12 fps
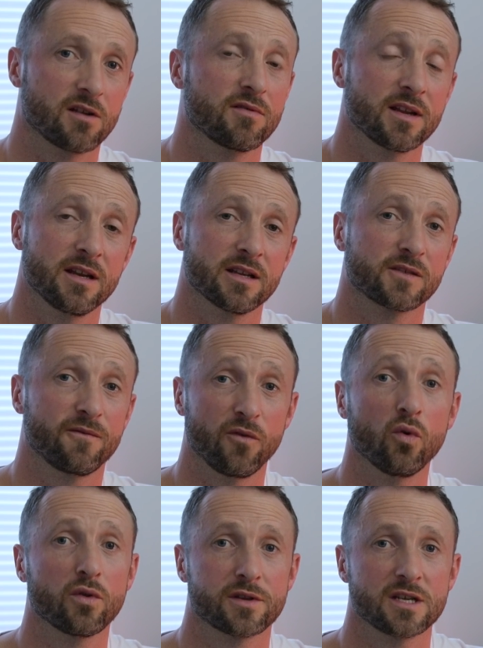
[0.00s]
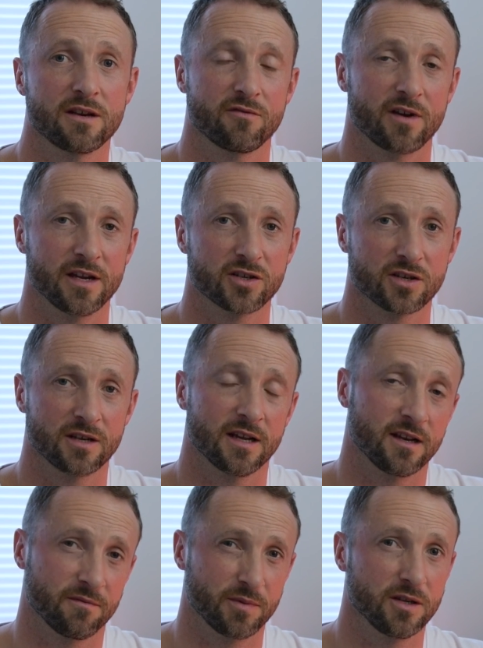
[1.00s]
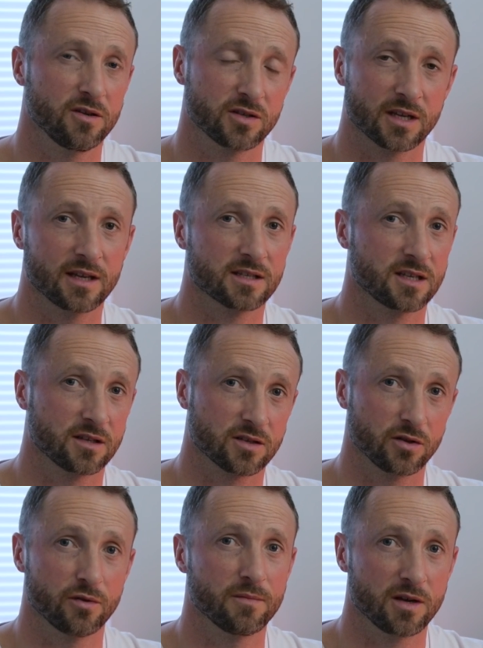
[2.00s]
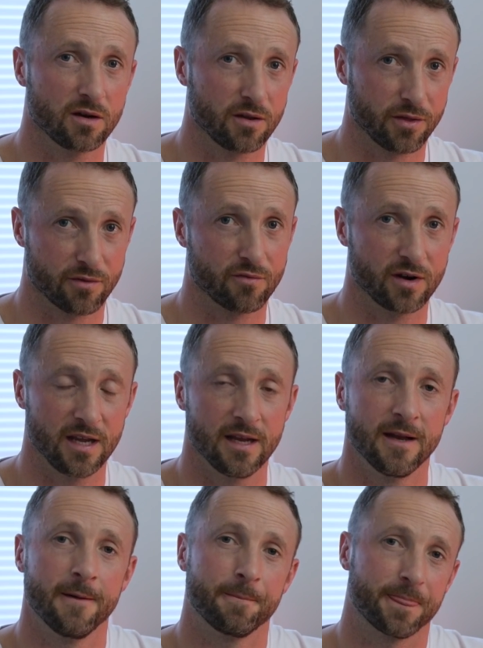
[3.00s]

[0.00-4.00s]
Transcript: currently in its fourth generation and I've been using it since Luminar three,